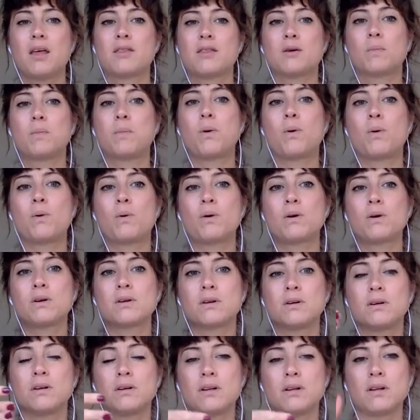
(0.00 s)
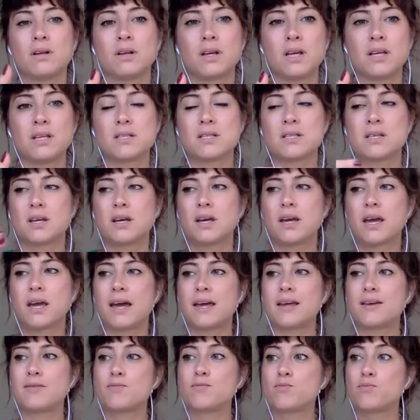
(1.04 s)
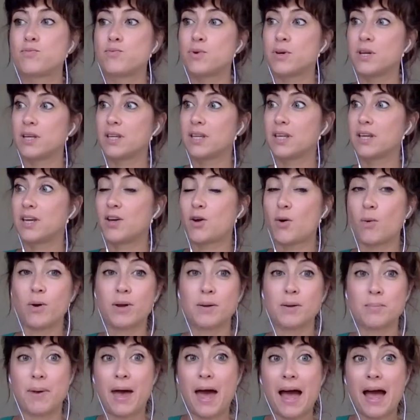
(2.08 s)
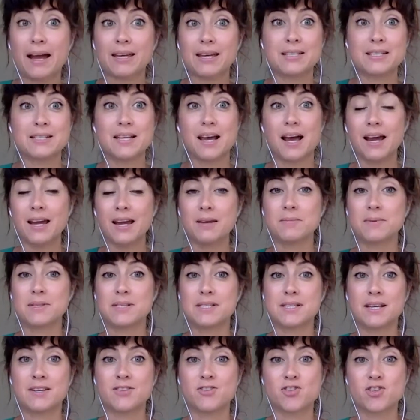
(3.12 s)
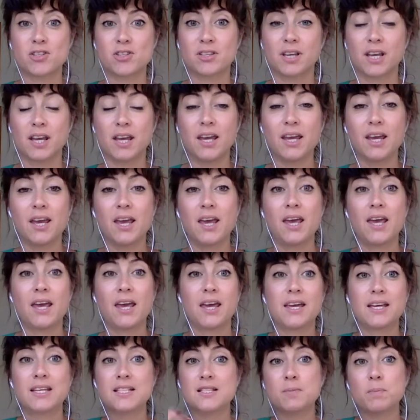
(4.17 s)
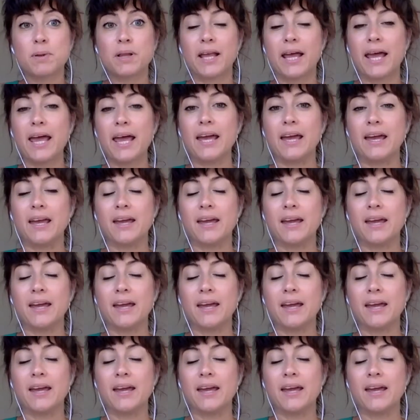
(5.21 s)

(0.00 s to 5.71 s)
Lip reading: the portal into really going back in time essentially is play,